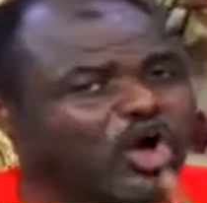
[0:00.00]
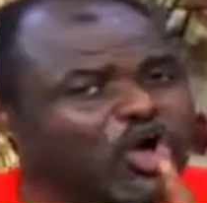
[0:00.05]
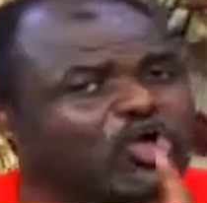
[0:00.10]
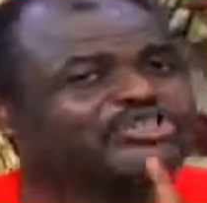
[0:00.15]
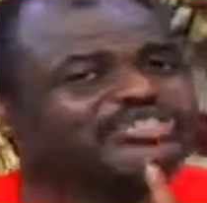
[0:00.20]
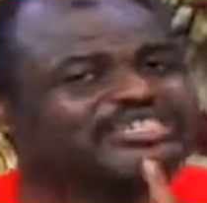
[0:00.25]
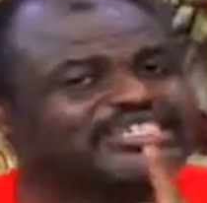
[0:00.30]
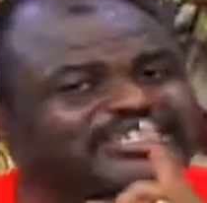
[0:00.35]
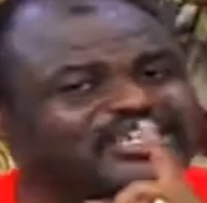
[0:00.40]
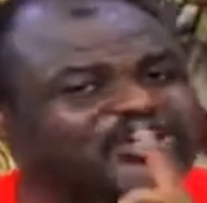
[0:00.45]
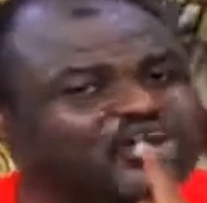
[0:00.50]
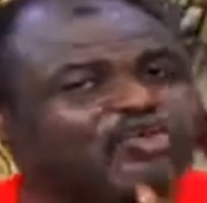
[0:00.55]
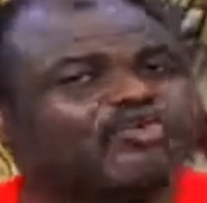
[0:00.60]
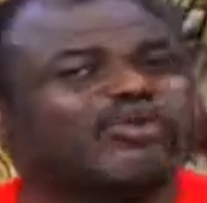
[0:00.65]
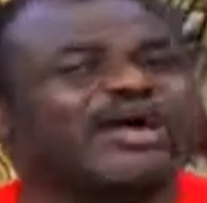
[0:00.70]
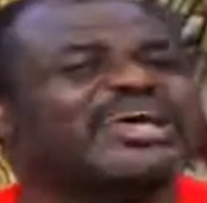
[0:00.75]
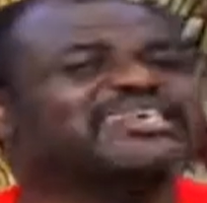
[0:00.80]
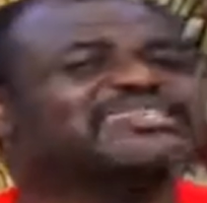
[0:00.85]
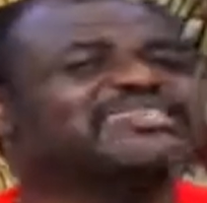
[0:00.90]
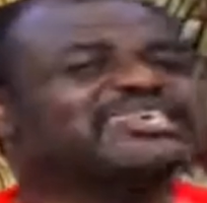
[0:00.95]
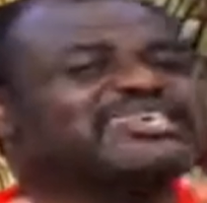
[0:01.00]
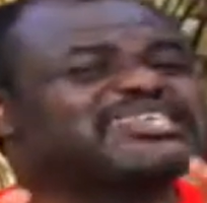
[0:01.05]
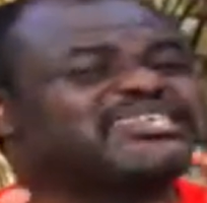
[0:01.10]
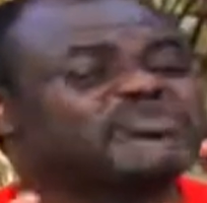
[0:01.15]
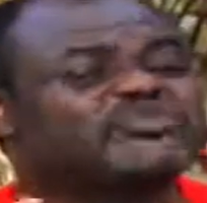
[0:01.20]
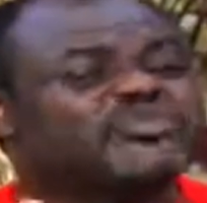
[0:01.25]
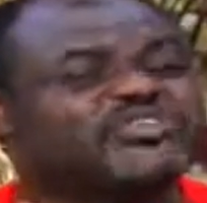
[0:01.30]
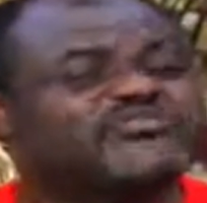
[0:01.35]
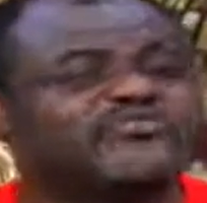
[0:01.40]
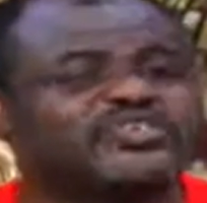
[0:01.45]
Until Christ
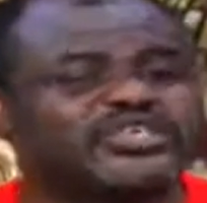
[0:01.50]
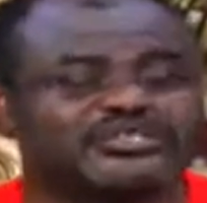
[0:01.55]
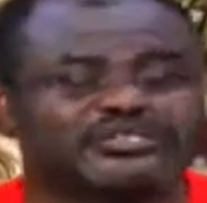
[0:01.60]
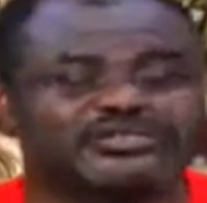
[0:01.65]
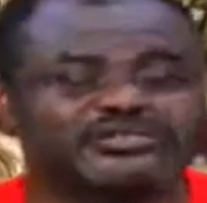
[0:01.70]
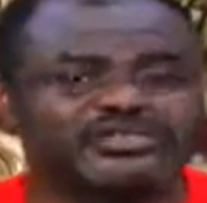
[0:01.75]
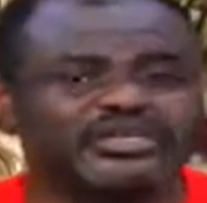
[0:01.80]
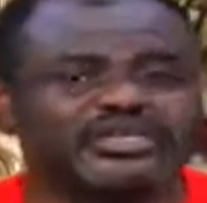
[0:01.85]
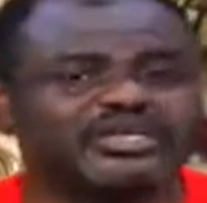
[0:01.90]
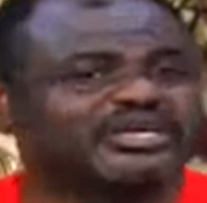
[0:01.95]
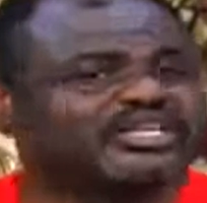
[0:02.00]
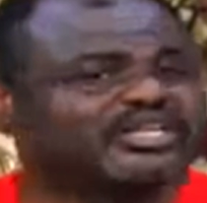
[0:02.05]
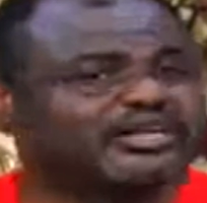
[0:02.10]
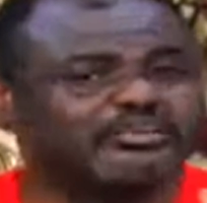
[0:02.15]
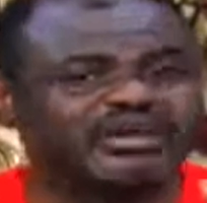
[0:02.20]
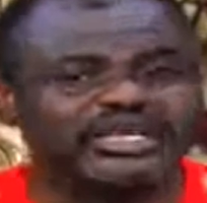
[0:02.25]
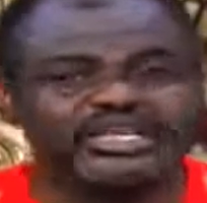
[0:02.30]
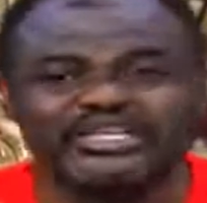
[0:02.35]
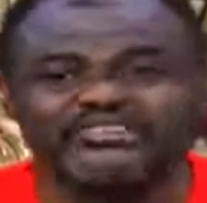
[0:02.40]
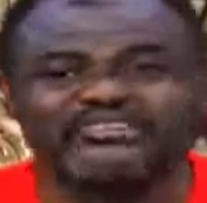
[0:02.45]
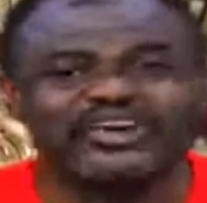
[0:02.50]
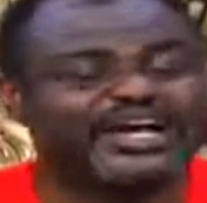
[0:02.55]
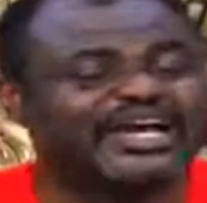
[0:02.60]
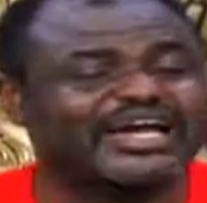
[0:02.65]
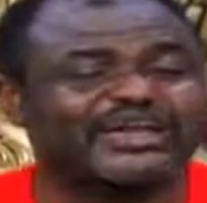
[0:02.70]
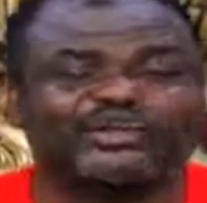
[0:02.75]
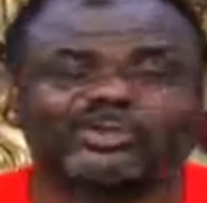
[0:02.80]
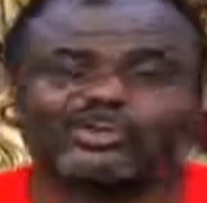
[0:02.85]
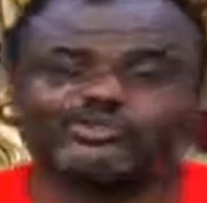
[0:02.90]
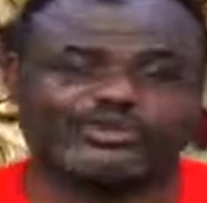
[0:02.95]
is revealed, the believer
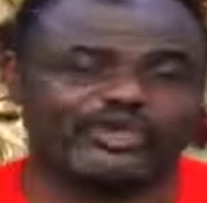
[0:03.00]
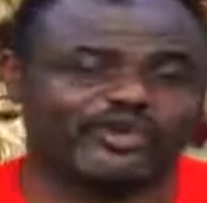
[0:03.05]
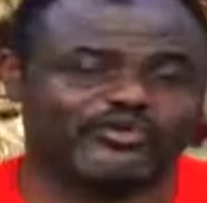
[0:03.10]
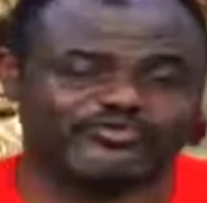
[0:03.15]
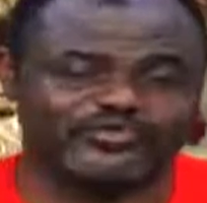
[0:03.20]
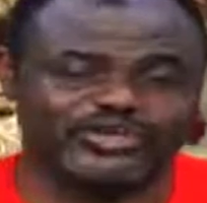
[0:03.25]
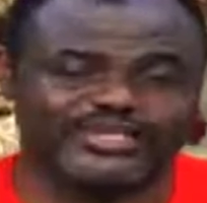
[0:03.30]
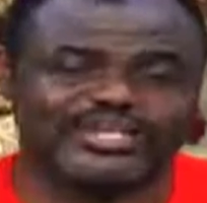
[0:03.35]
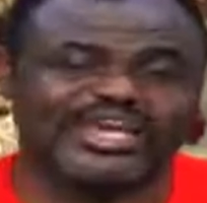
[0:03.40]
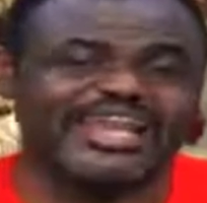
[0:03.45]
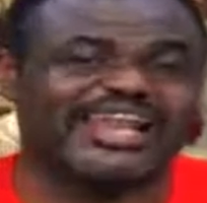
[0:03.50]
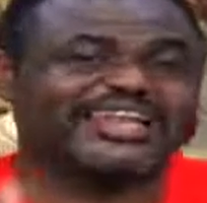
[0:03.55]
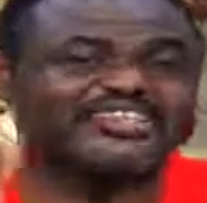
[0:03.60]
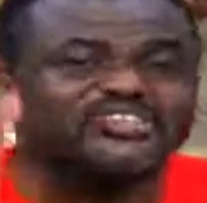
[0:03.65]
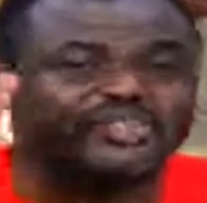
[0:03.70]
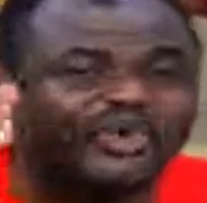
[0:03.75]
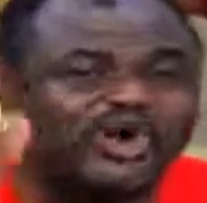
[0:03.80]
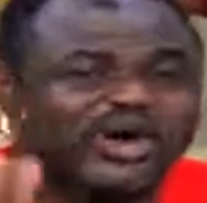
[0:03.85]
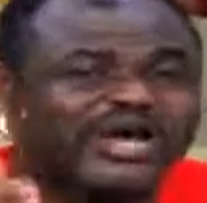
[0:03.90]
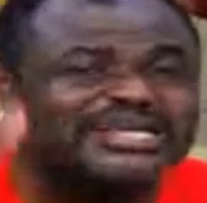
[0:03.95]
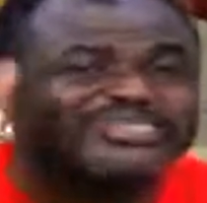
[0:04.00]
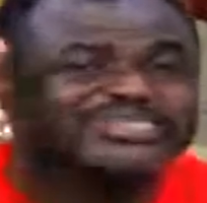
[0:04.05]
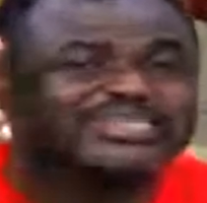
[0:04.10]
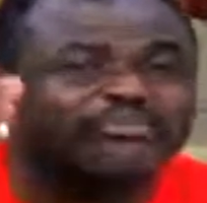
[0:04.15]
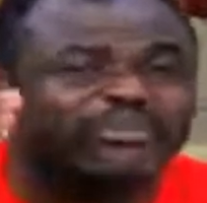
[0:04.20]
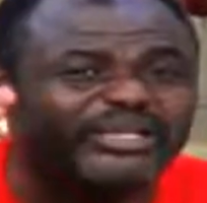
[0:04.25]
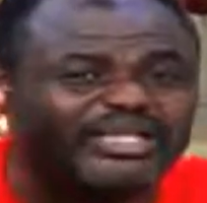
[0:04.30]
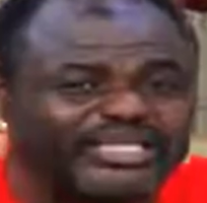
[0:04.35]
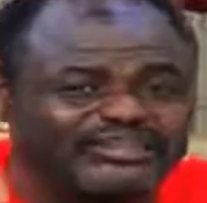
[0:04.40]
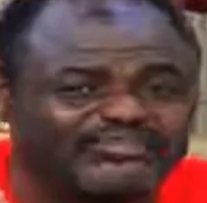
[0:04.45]
cannot be unveiled. And as long as
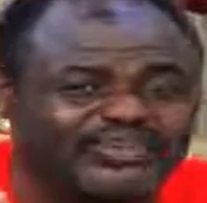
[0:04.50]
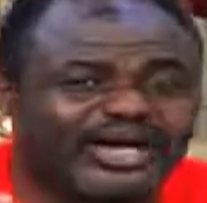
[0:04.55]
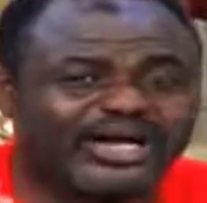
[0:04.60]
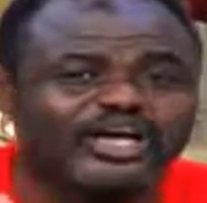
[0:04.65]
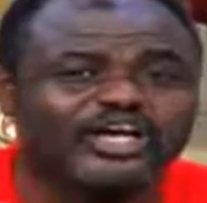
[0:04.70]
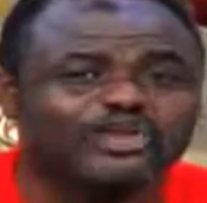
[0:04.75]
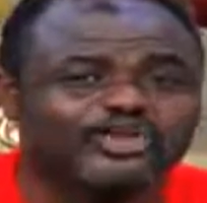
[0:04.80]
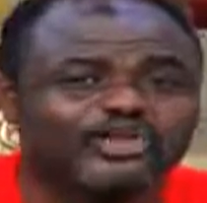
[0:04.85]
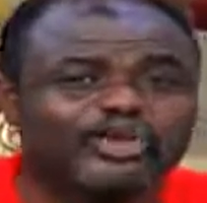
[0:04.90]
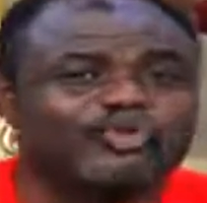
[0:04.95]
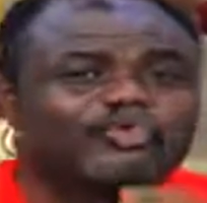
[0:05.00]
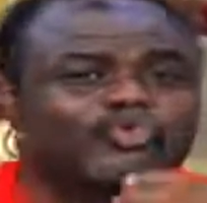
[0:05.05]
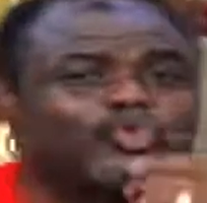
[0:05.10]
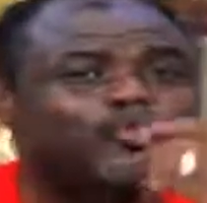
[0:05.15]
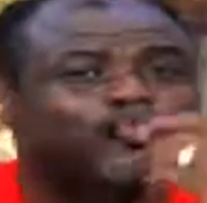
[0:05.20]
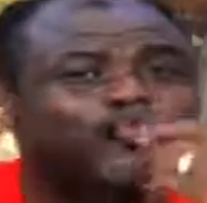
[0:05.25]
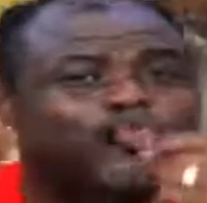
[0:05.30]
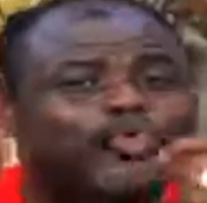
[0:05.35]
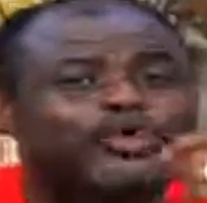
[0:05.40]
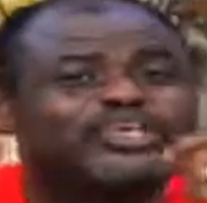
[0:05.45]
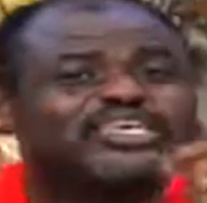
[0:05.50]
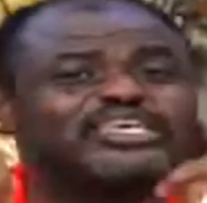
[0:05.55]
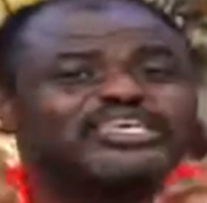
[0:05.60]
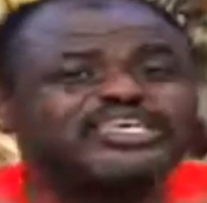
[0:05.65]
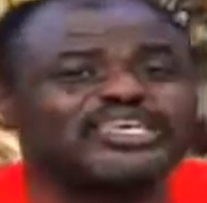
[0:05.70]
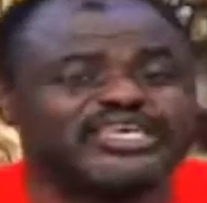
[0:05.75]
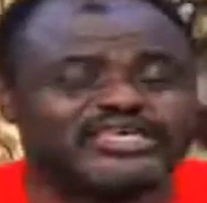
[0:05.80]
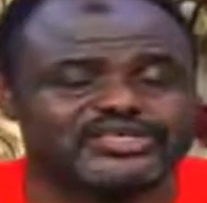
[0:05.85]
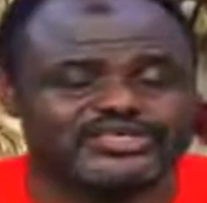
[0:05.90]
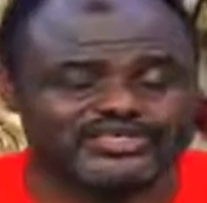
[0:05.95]
the believer don't know who
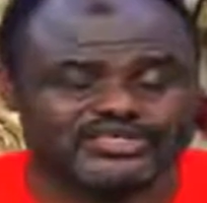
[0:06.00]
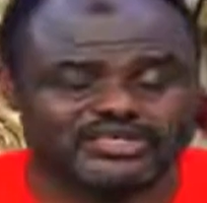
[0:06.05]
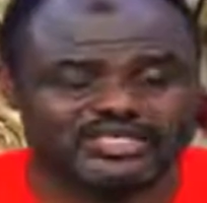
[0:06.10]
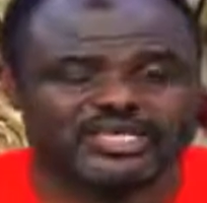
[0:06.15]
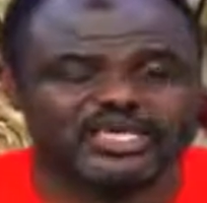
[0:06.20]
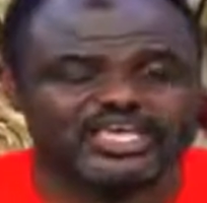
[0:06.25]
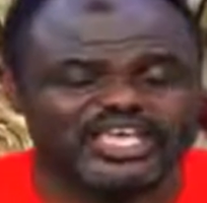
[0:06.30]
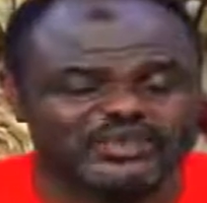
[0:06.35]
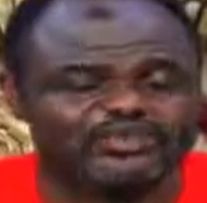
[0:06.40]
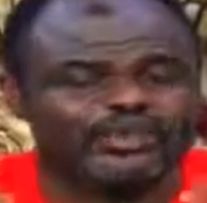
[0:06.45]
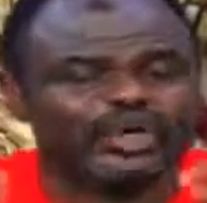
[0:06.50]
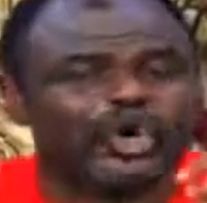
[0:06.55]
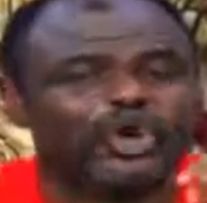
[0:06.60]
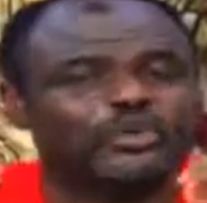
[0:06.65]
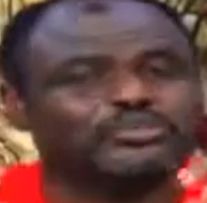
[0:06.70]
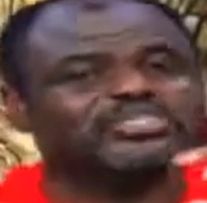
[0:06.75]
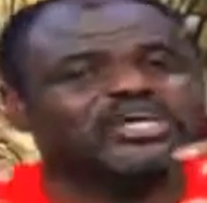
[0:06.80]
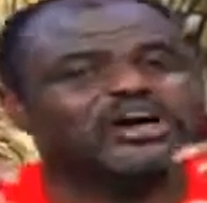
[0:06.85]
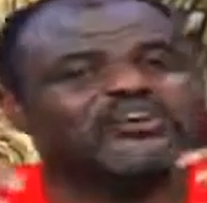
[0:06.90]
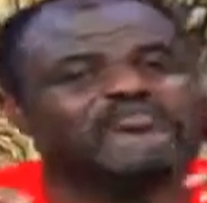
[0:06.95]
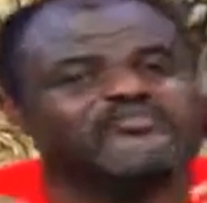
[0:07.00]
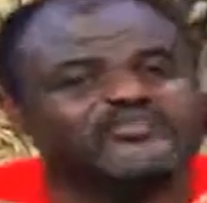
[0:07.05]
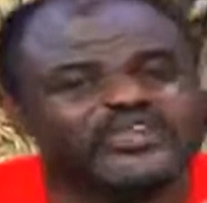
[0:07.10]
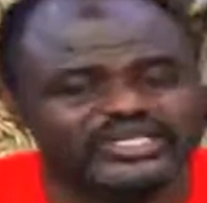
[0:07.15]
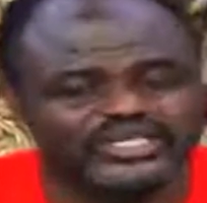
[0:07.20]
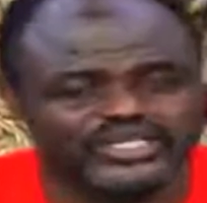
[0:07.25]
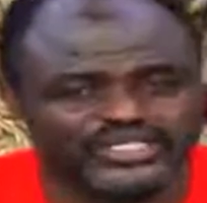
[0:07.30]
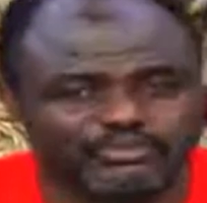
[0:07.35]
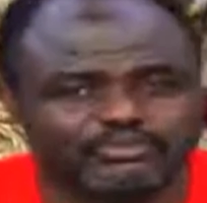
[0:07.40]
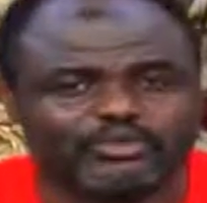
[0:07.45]
he is, he becomes a
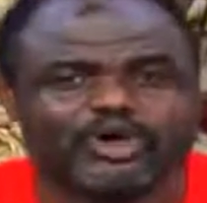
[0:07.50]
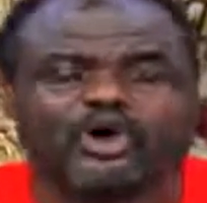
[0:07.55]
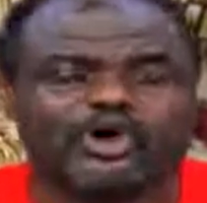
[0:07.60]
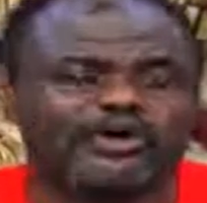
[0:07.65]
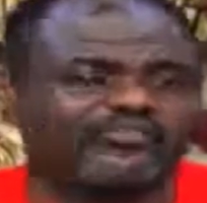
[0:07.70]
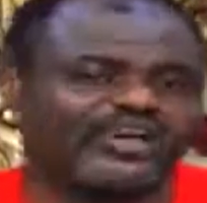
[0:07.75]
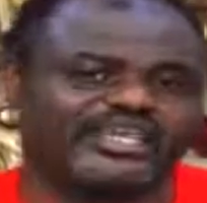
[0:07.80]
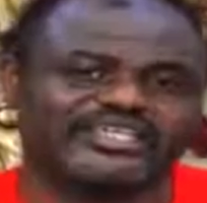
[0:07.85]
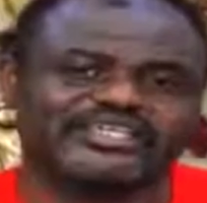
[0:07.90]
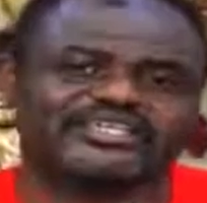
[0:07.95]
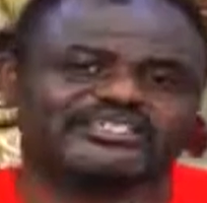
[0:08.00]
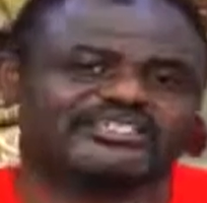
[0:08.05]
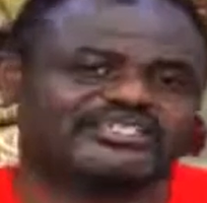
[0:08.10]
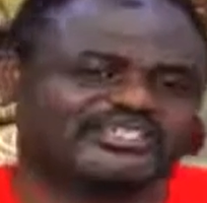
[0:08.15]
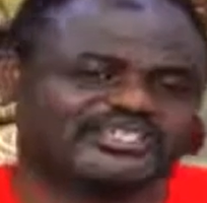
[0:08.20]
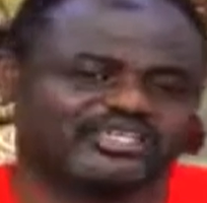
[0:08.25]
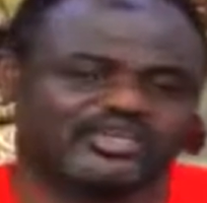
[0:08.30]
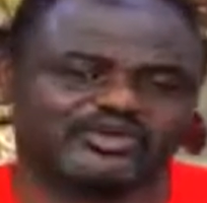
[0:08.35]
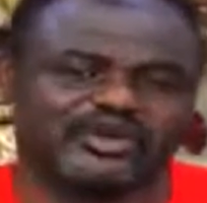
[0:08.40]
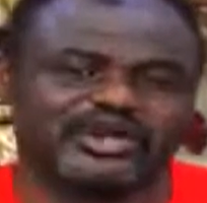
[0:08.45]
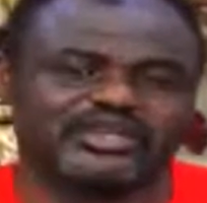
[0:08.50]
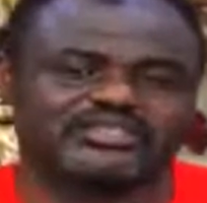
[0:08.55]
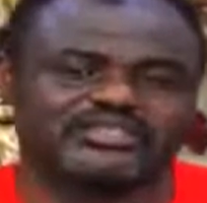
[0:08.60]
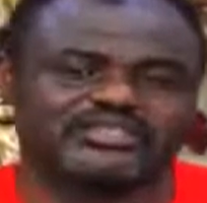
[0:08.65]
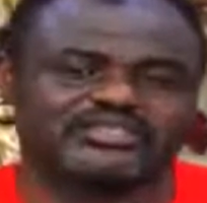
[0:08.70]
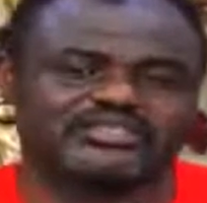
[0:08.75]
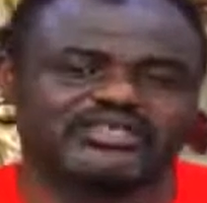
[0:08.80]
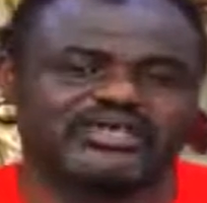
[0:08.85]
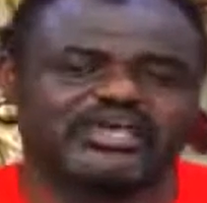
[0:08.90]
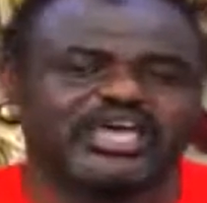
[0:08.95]
victim of identity
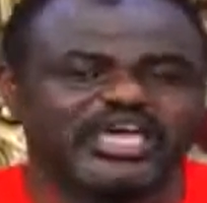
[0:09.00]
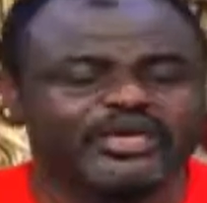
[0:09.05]
crisis.